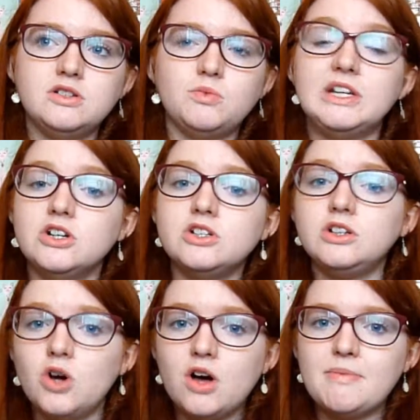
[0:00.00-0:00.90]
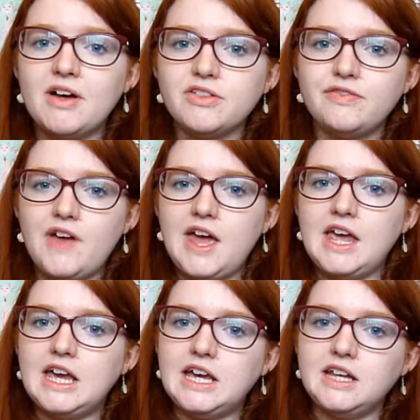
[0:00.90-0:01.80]
we learned a lot about the fae
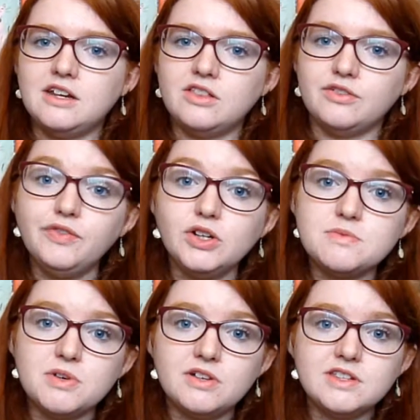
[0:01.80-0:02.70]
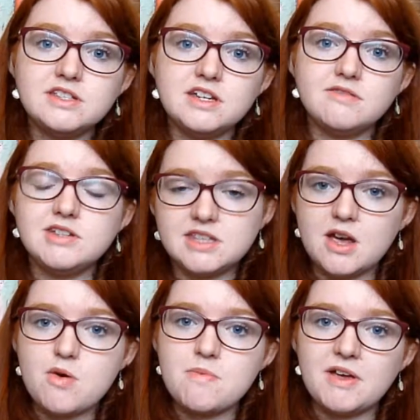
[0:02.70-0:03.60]
in the first book of this series. They
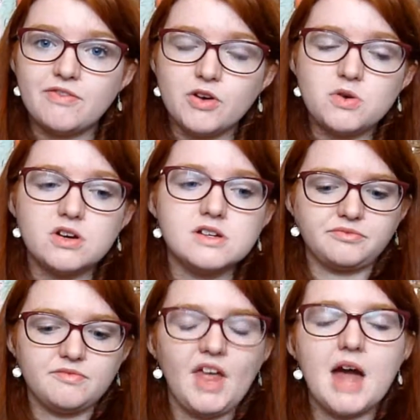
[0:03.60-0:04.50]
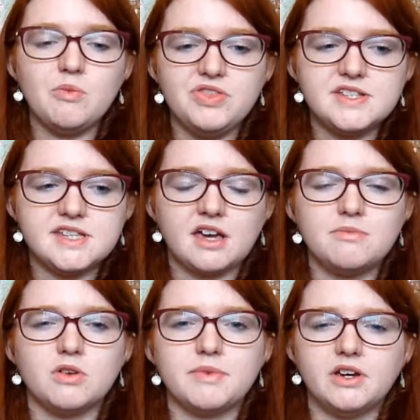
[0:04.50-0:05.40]
were a big focus, and with this second
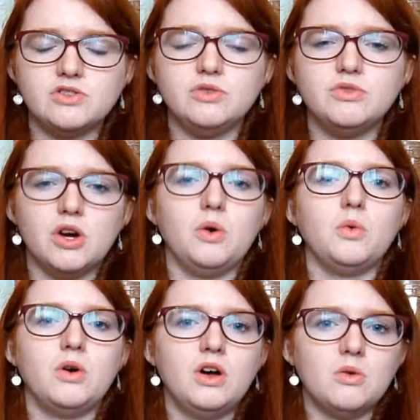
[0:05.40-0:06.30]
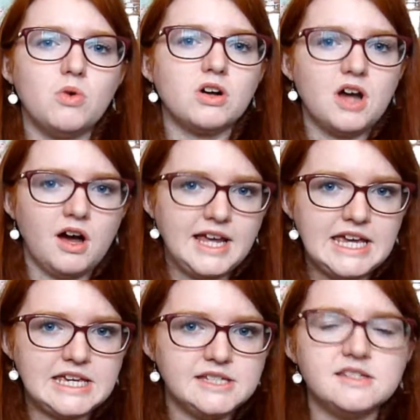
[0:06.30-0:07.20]
book, because you know what Kai
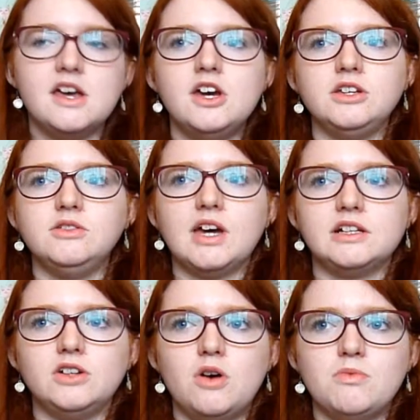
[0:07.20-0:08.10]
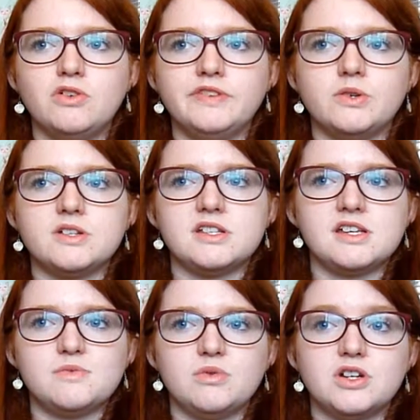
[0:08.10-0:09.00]
is, you get a lot more focus and
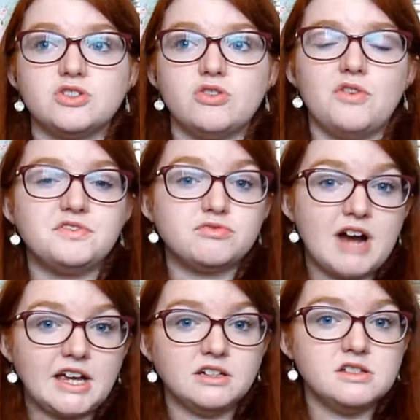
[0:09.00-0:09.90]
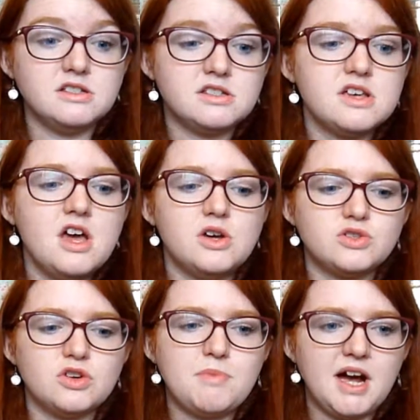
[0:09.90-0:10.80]
exploration of dragons.
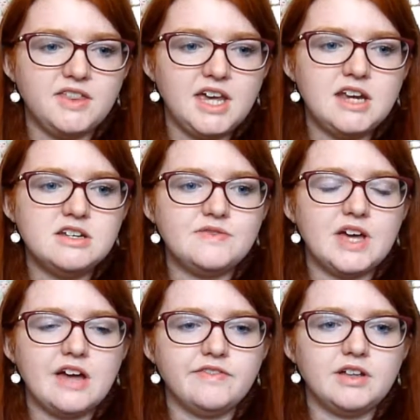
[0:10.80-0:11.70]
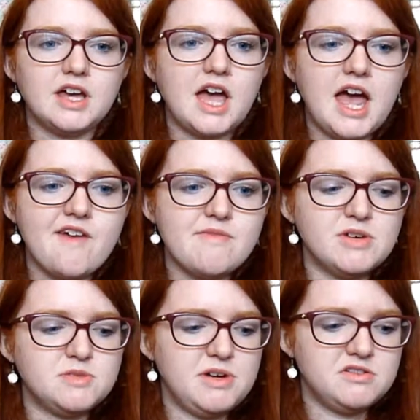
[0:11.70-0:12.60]
So by the end of it, I feel like I have a
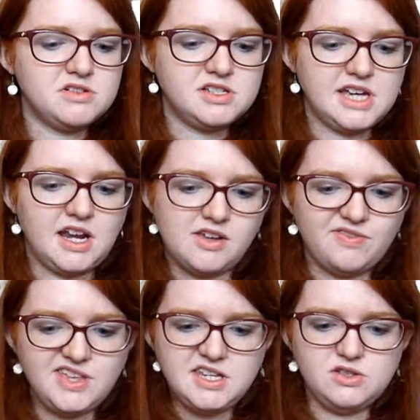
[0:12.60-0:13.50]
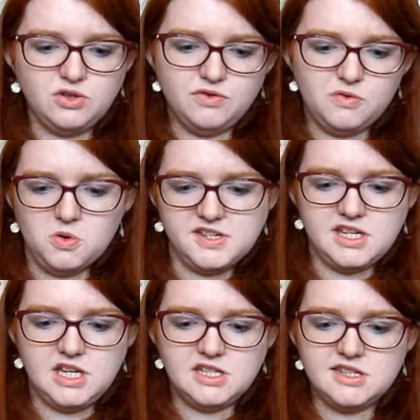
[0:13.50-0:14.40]
much better understanding of these two
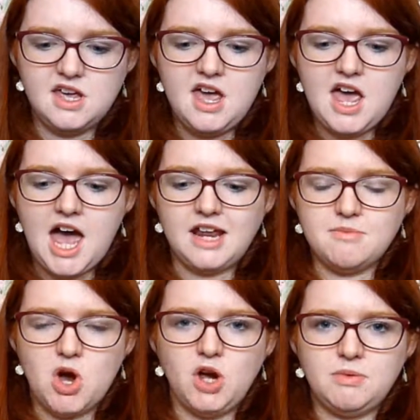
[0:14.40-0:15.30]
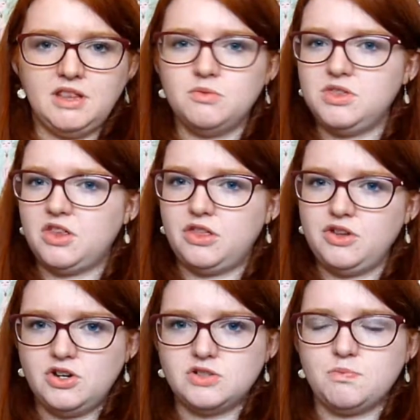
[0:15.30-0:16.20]
forces, and I'm hoping that with the
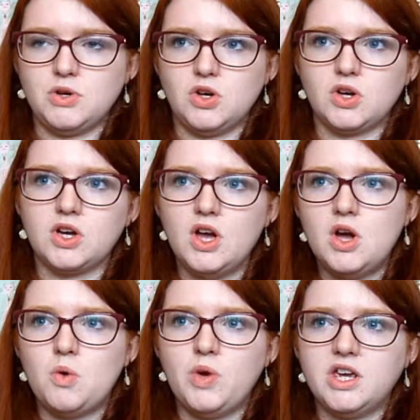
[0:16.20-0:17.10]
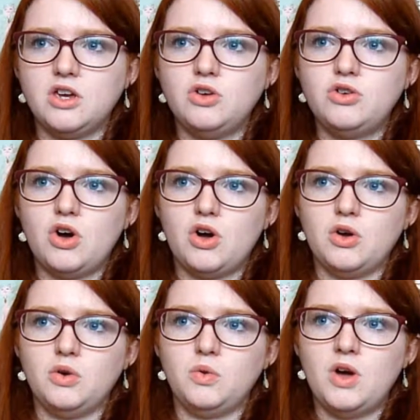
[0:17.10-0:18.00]
third book, we can
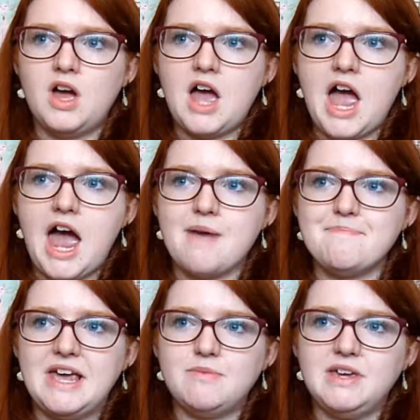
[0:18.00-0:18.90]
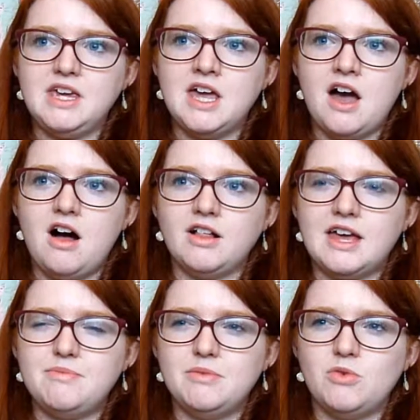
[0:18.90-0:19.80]
go and maybe I'll get a
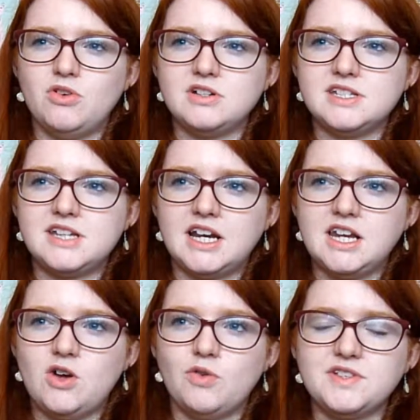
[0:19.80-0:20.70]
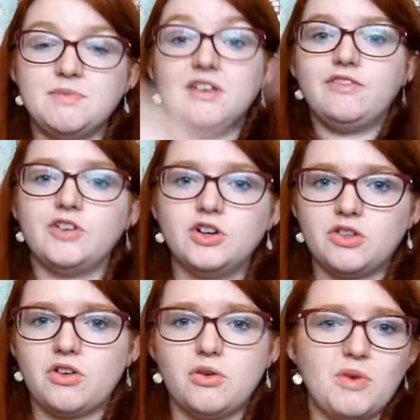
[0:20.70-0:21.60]
bit more understanding of something
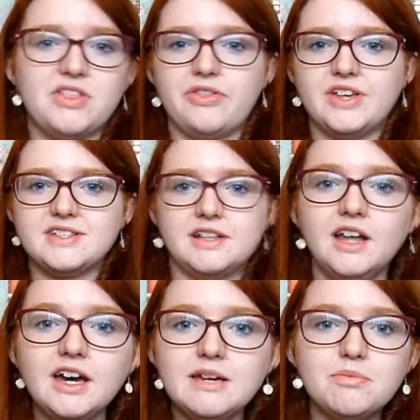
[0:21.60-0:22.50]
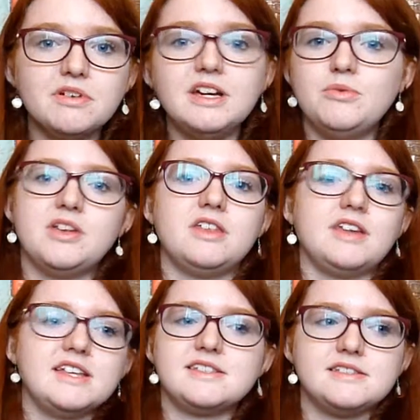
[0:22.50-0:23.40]
further, whether that's the library, whether
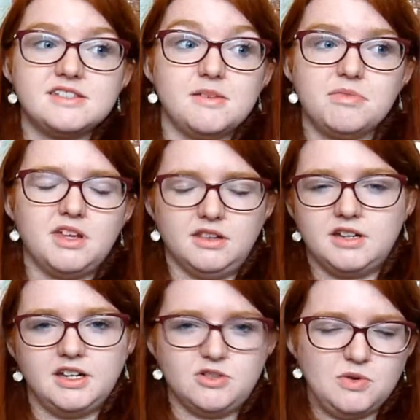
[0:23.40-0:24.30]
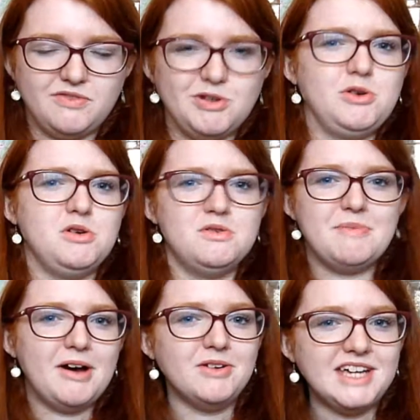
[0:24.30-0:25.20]
that's something that I don't even know
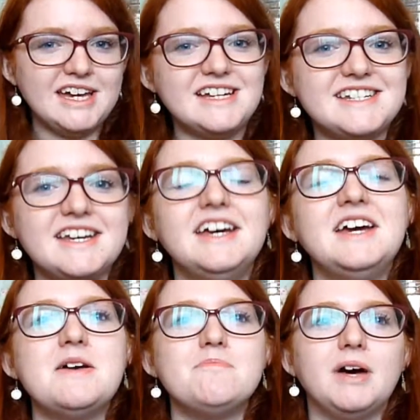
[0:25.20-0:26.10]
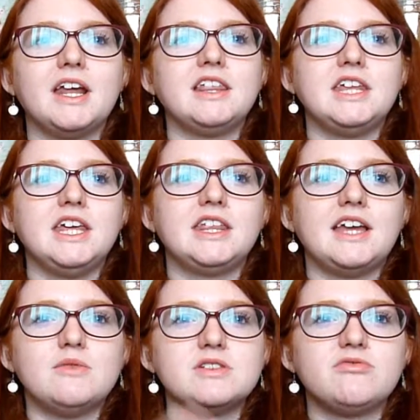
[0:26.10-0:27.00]
about yet. But I think
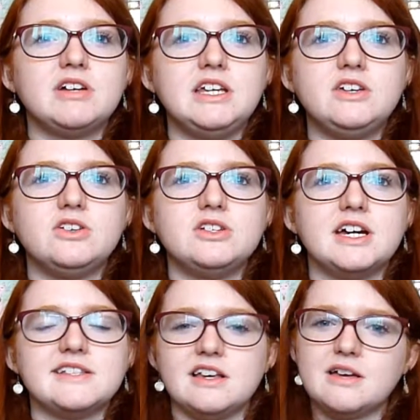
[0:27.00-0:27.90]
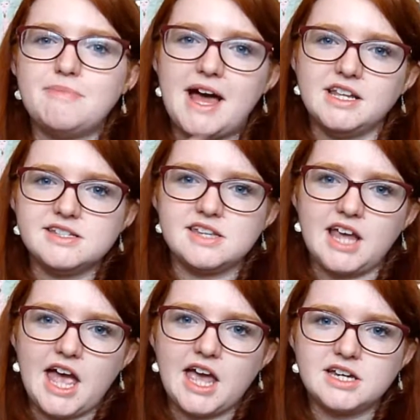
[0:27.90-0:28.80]
that was really good as like a balancing
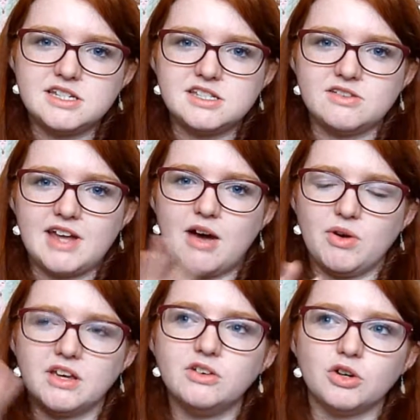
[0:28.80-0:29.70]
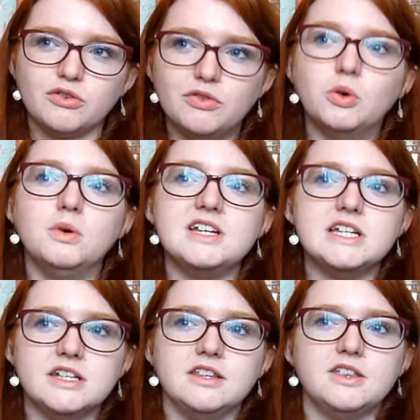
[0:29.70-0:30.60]
act. So now I can go forward
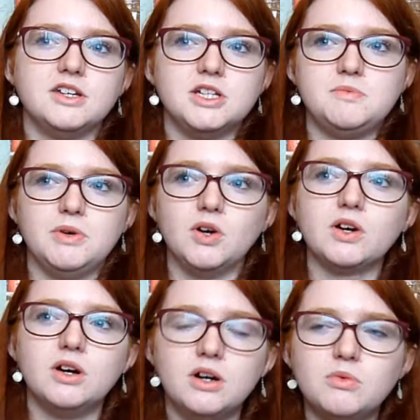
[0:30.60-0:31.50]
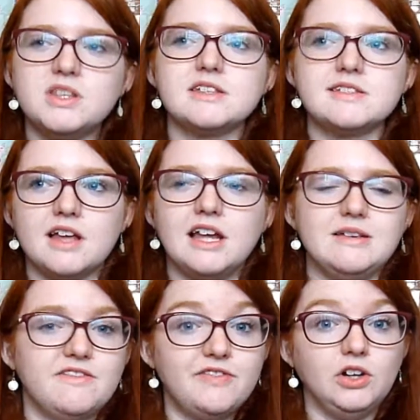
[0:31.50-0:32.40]
into the third book with a
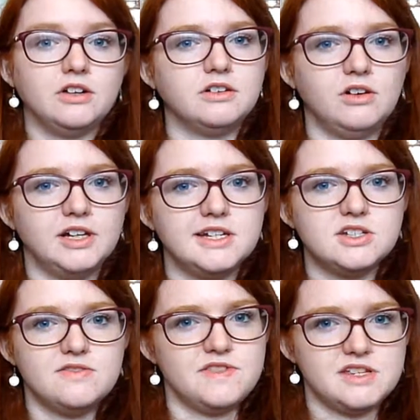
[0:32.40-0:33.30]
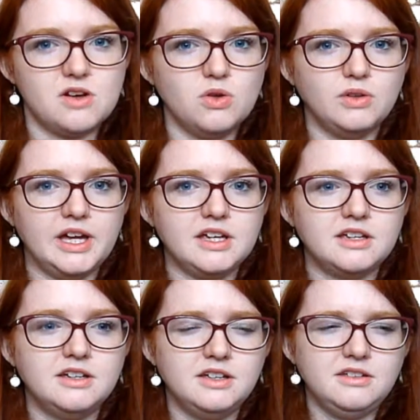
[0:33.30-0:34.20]
slightly fuller knowledge of this whole like
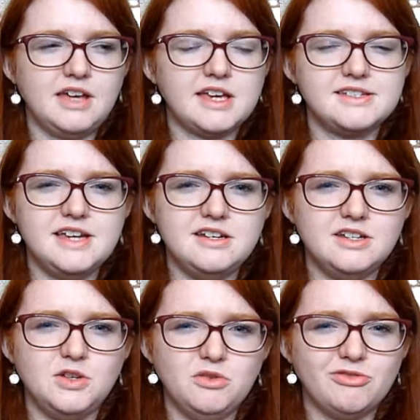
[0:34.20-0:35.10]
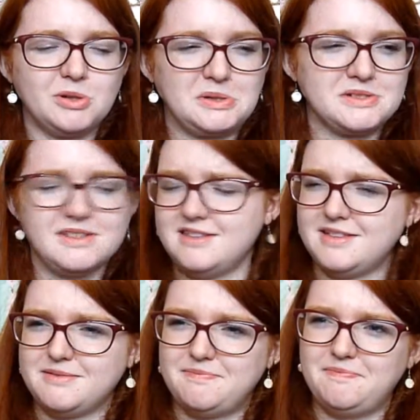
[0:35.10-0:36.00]
extended universe because of
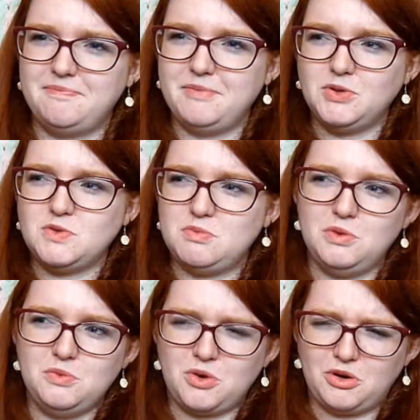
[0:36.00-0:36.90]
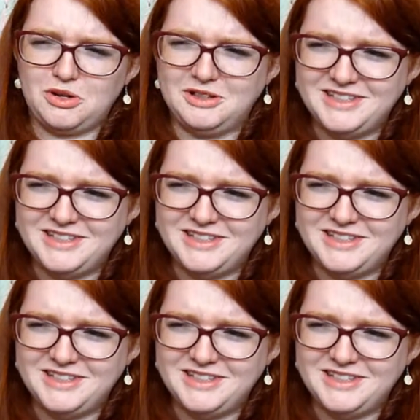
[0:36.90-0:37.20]
multiple worlds.